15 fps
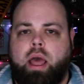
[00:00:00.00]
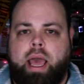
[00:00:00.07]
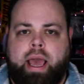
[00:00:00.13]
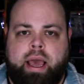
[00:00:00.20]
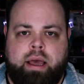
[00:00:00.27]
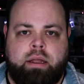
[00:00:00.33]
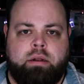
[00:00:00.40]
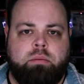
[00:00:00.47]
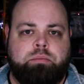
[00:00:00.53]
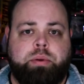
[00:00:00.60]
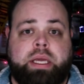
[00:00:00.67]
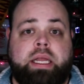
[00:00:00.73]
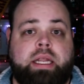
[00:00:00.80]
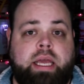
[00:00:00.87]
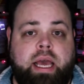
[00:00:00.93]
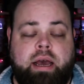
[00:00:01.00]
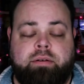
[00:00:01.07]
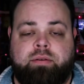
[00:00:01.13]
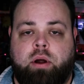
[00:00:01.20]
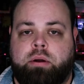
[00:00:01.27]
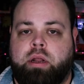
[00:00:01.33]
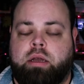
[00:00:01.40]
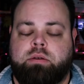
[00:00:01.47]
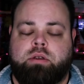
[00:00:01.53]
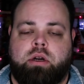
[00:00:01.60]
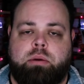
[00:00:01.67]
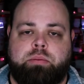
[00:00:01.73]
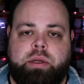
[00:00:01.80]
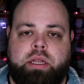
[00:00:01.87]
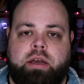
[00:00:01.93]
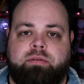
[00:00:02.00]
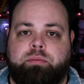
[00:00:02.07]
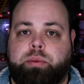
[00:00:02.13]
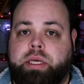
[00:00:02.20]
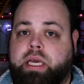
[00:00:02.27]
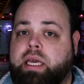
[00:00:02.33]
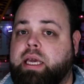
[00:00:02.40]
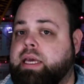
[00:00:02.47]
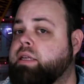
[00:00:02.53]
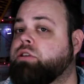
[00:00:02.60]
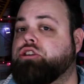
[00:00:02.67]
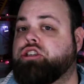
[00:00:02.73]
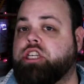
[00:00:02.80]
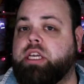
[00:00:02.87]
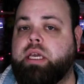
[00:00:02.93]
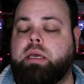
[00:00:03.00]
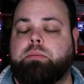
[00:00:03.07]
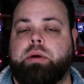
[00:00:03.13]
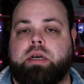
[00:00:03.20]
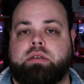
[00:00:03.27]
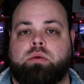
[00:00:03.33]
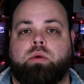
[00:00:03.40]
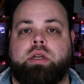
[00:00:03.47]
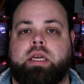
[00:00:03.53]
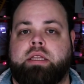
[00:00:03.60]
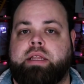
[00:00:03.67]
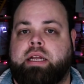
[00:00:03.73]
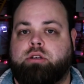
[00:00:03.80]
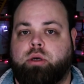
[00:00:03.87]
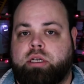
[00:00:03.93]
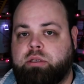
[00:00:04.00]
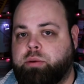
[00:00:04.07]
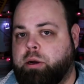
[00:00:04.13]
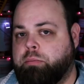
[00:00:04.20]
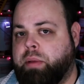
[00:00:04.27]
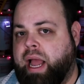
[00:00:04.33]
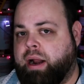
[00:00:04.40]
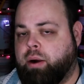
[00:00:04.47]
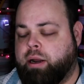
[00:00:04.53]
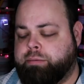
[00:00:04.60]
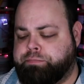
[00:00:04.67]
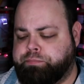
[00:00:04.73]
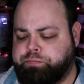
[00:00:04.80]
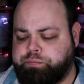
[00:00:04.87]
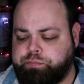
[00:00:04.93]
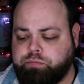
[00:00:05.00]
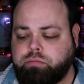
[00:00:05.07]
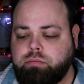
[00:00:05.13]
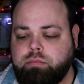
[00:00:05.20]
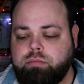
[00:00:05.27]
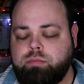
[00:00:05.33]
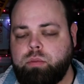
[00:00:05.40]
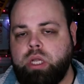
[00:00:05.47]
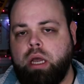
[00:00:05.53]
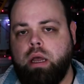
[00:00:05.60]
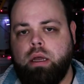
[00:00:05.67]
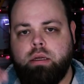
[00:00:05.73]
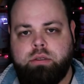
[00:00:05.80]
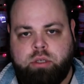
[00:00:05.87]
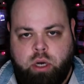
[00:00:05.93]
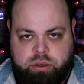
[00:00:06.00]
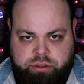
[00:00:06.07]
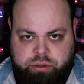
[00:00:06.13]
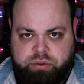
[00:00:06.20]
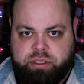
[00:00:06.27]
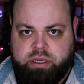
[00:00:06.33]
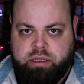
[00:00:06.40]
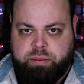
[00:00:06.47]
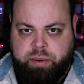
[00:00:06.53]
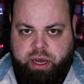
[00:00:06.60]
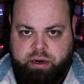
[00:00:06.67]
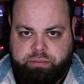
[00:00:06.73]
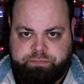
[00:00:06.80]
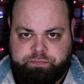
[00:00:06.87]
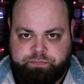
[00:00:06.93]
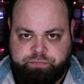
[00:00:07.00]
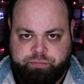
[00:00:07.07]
and PDF, or not, sorry, PDF, PNG, because I want to get that transparent background. Toss those in at the bottom